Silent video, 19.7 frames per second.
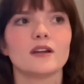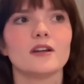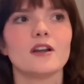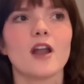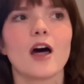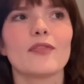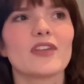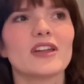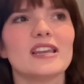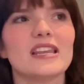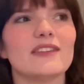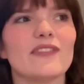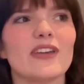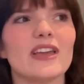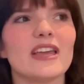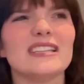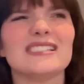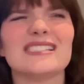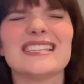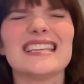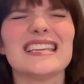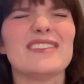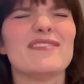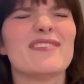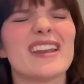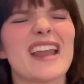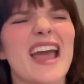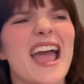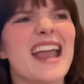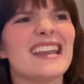not that it's
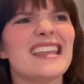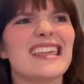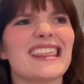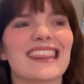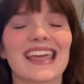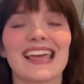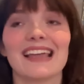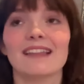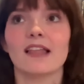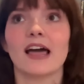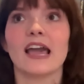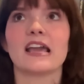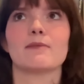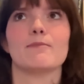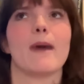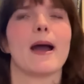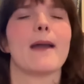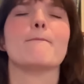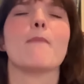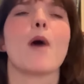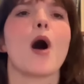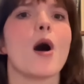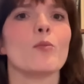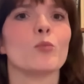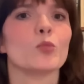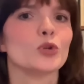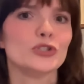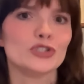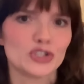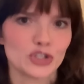even anything like my
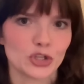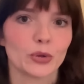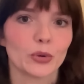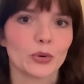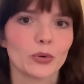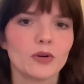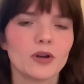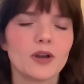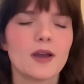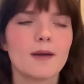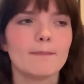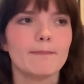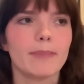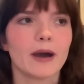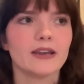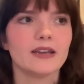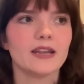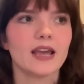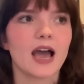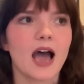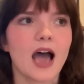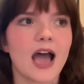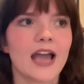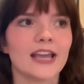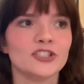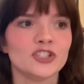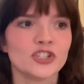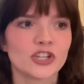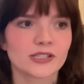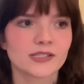mom would do, but I
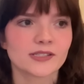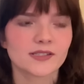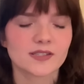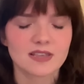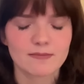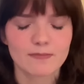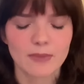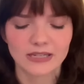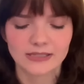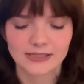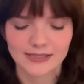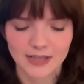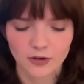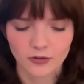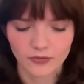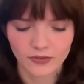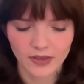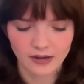just see myself